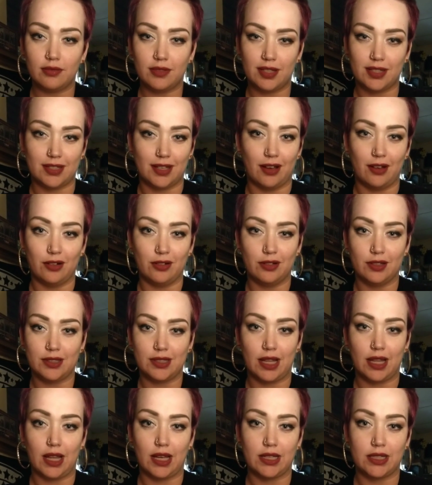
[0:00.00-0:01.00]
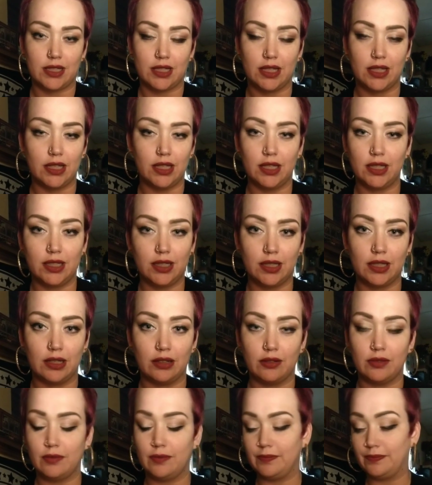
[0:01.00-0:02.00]
So it's not like she,
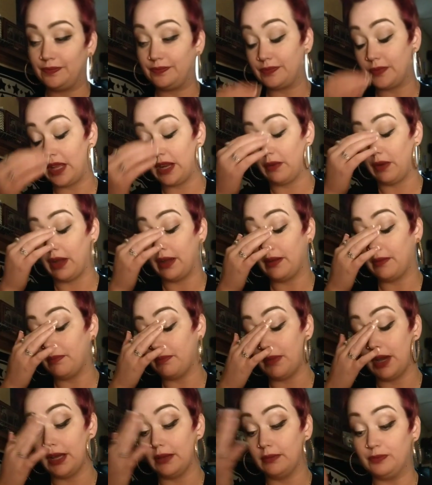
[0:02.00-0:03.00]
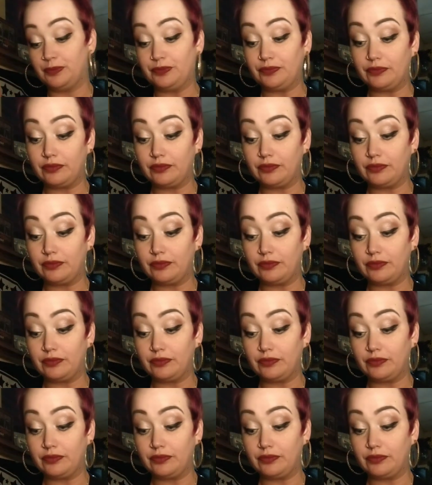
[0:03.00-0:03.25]
anyway, but